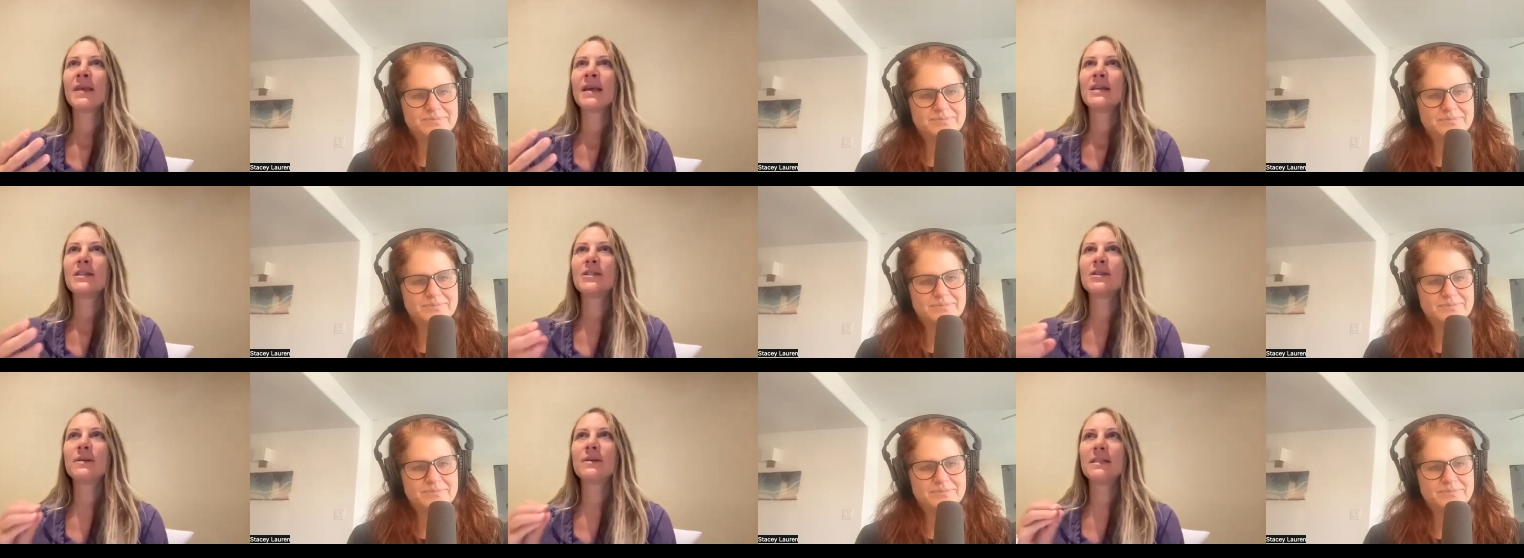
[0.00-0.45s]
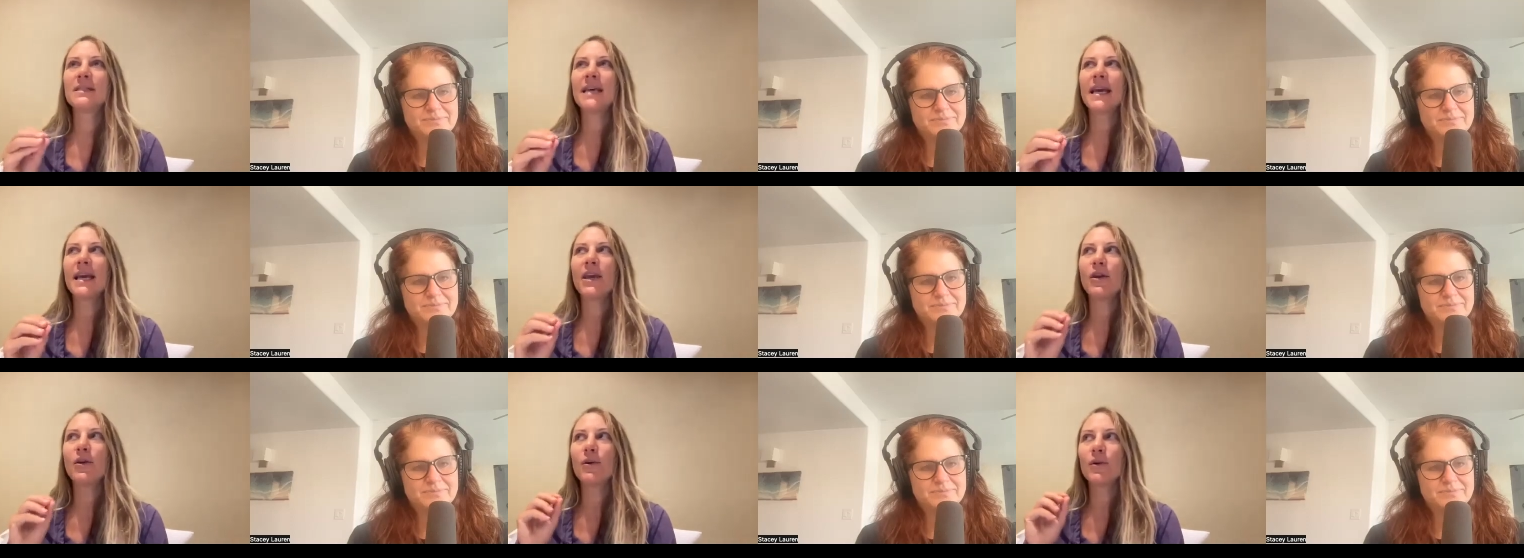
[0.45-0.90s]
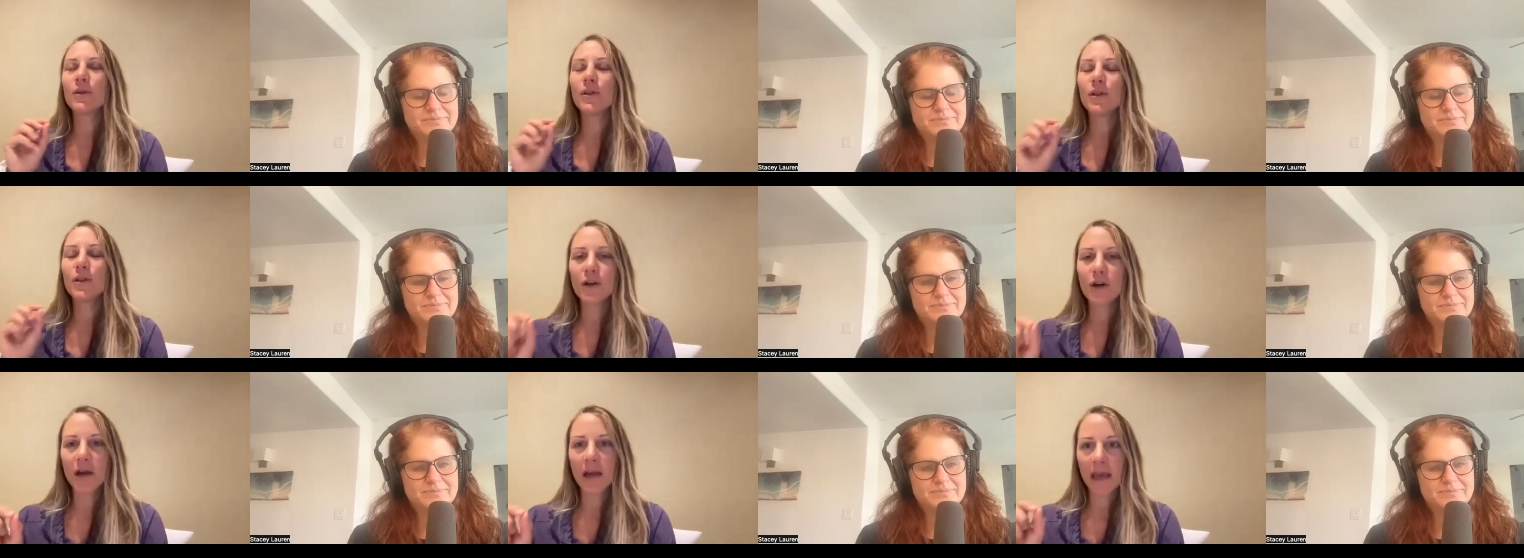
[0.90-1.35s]
Speaker 1: so it's like you're
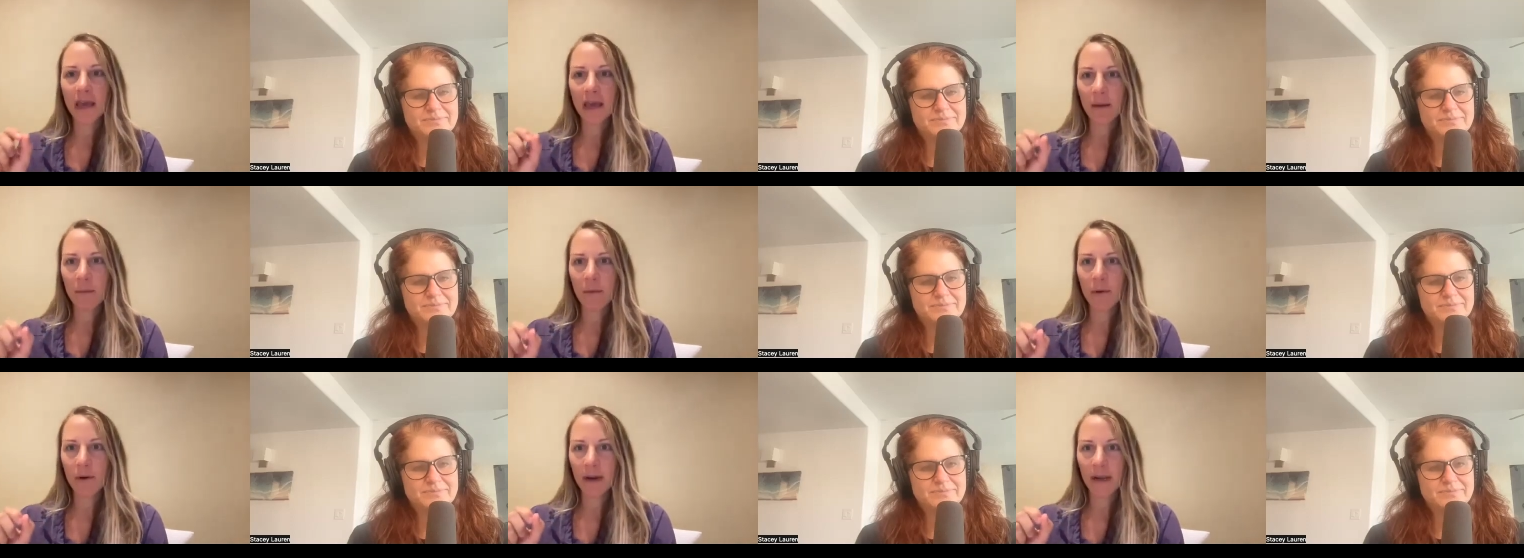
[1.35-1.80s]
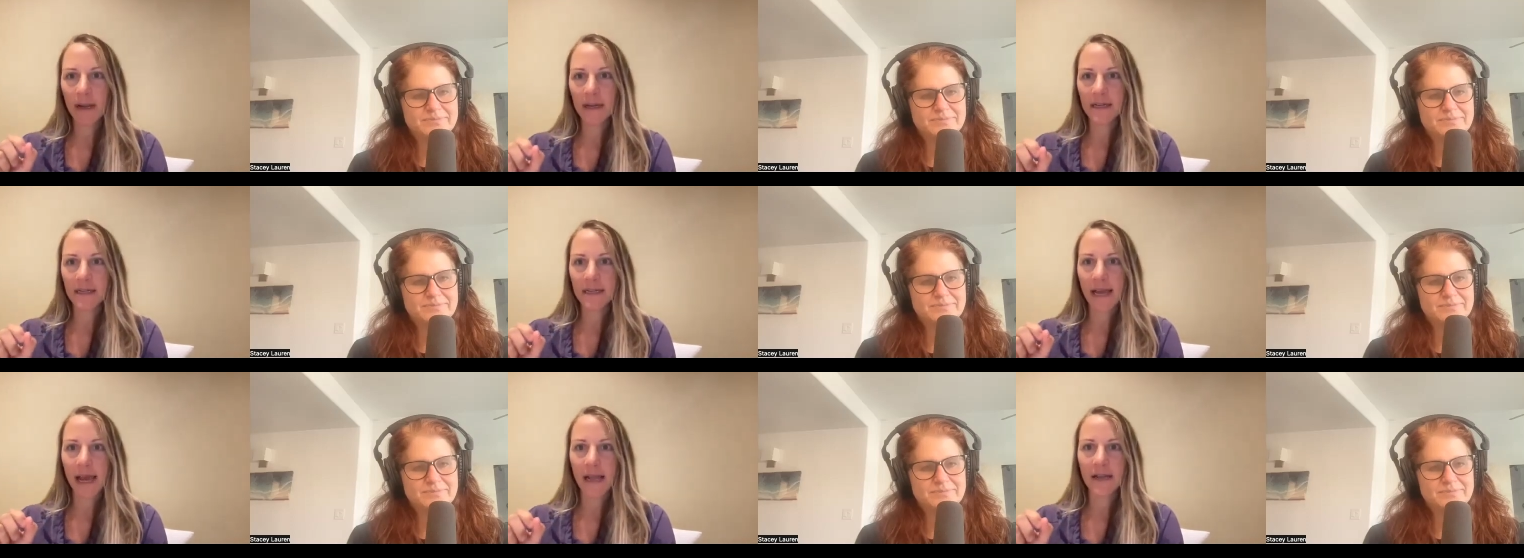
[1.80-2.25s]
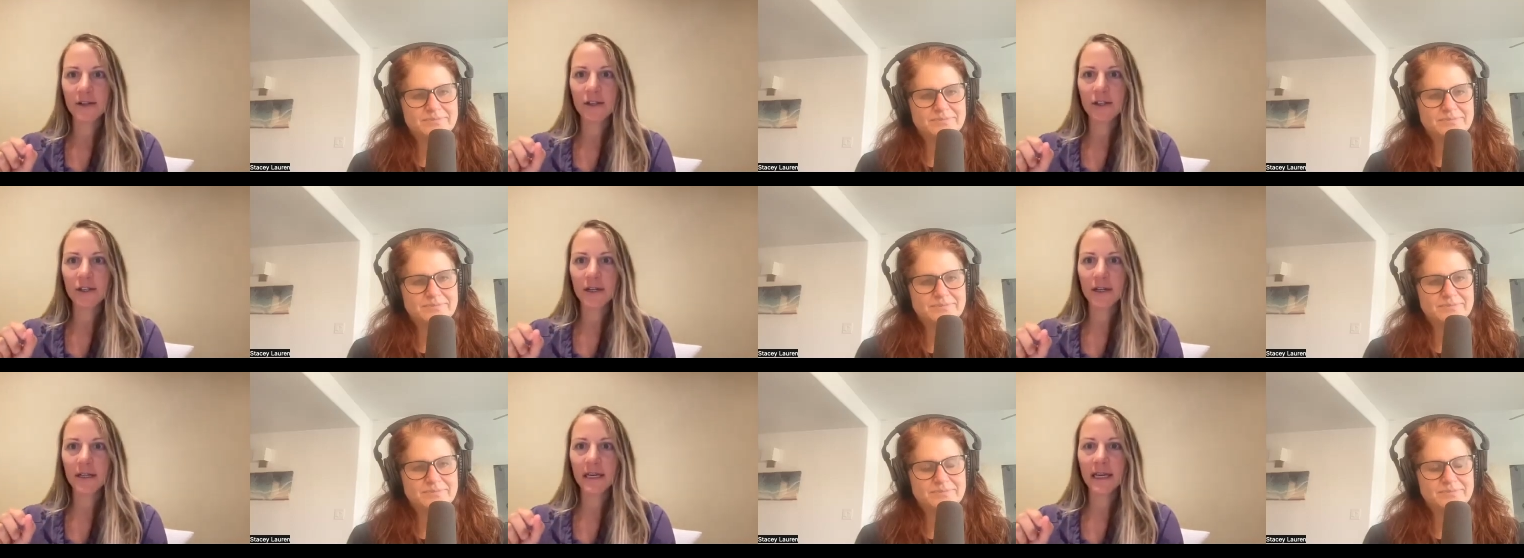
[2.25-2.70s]
looking more
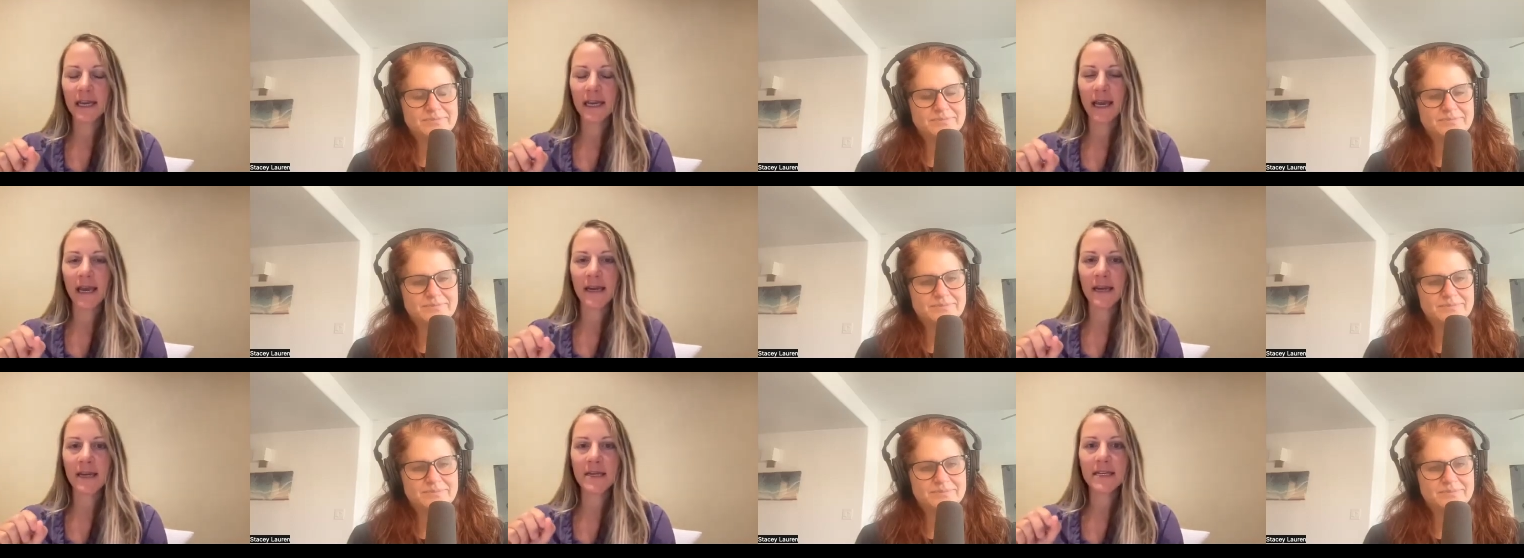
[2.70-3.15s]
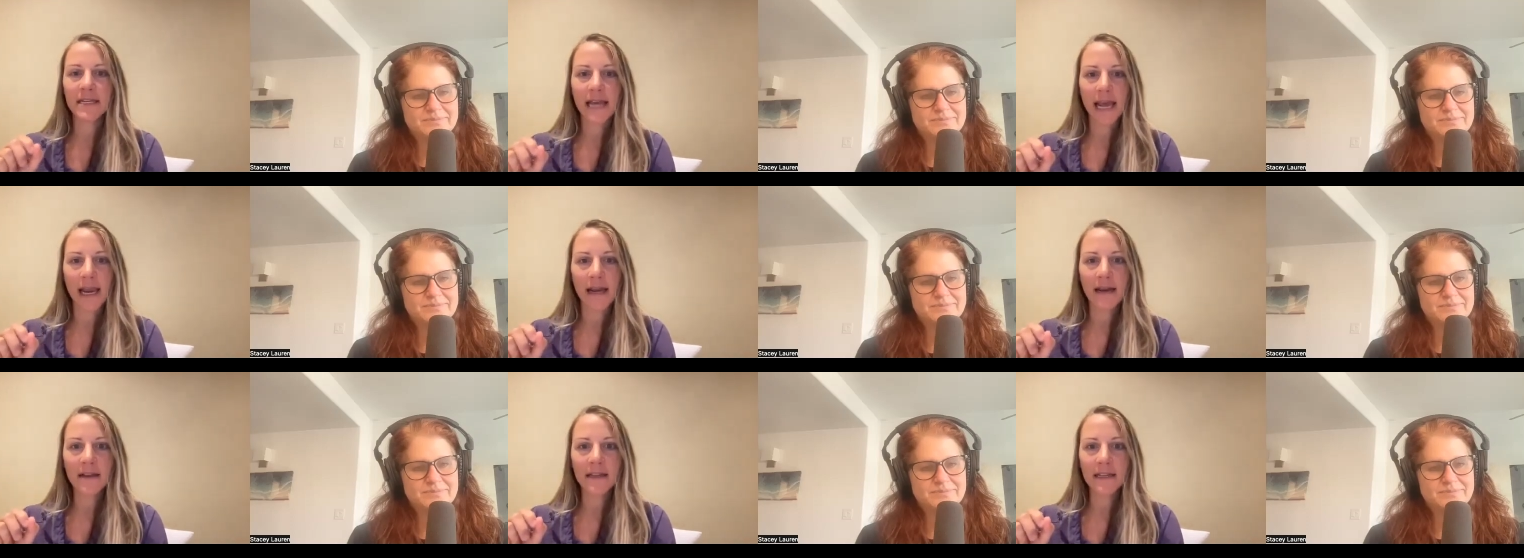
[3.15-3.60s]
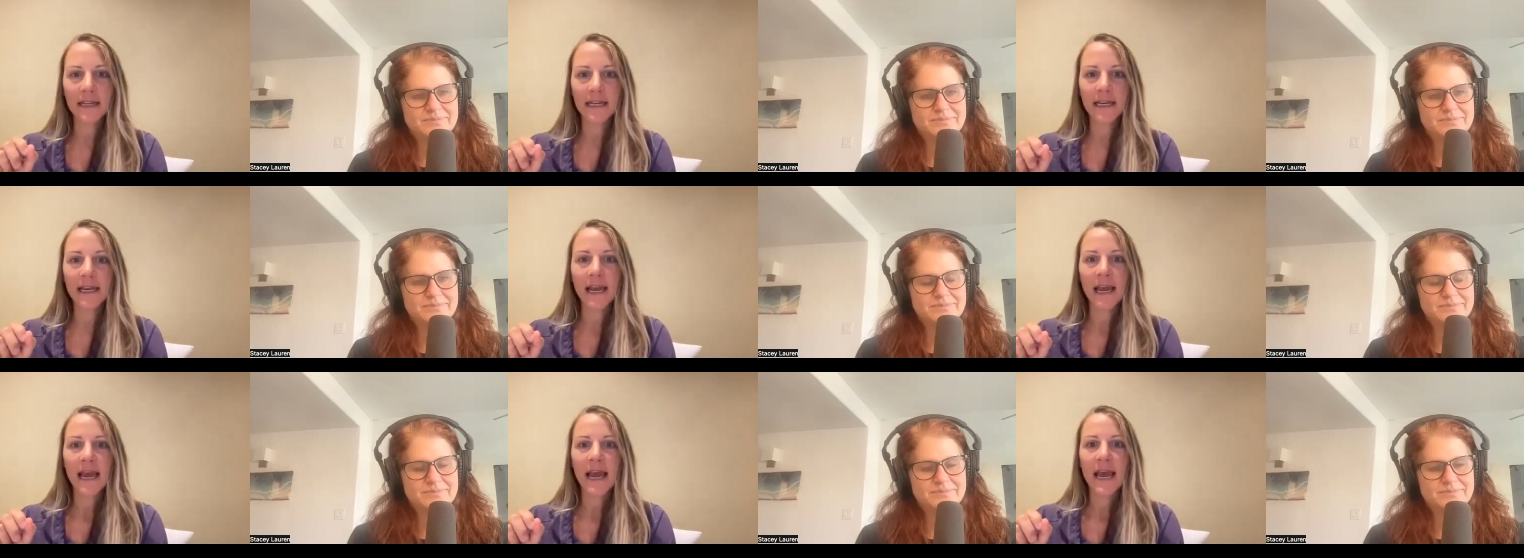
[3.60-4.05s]
intentionally and intently
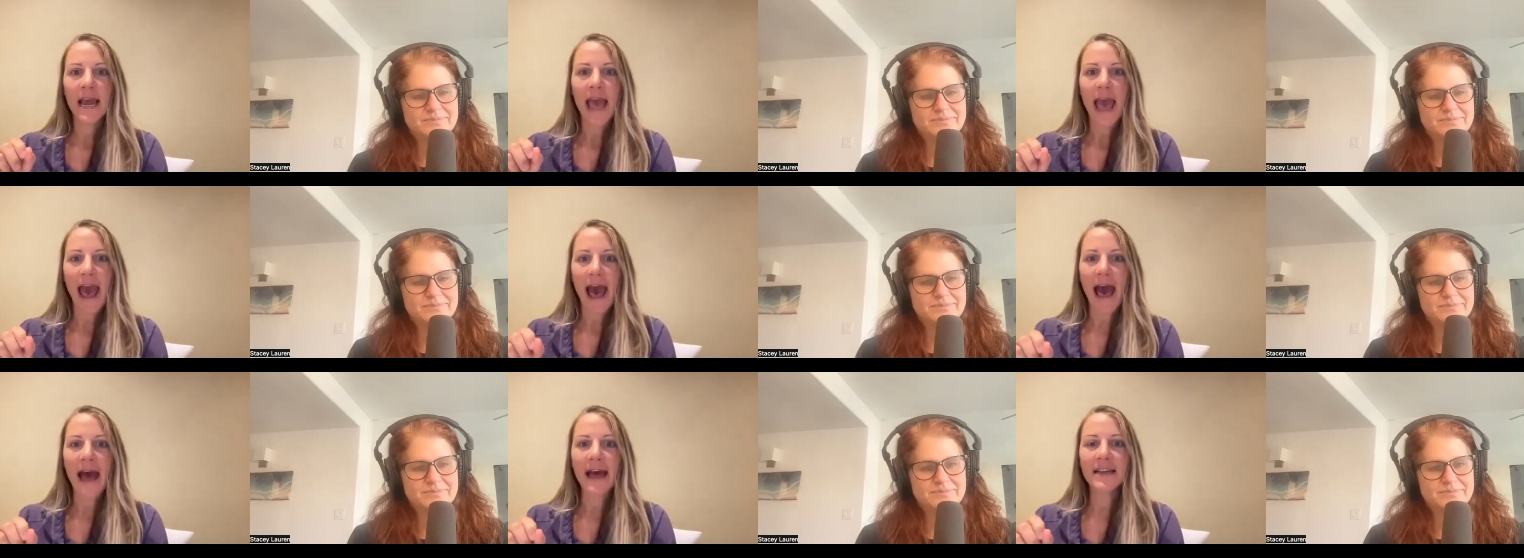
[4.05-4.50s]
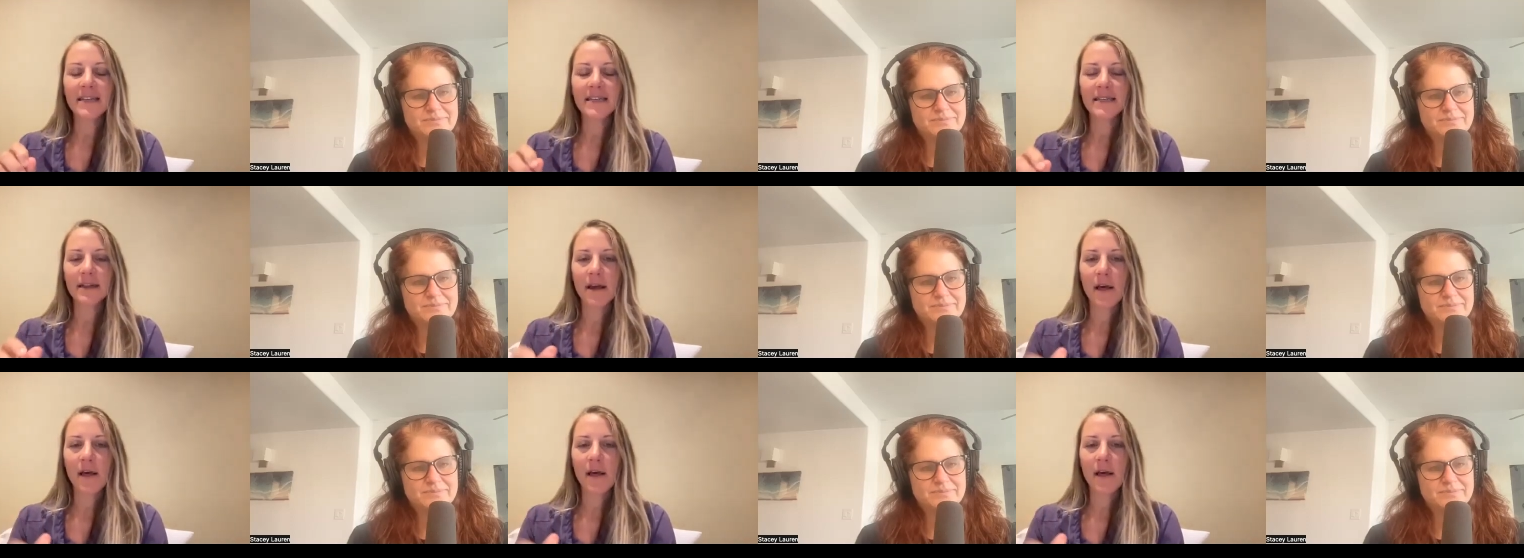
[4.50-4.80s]
at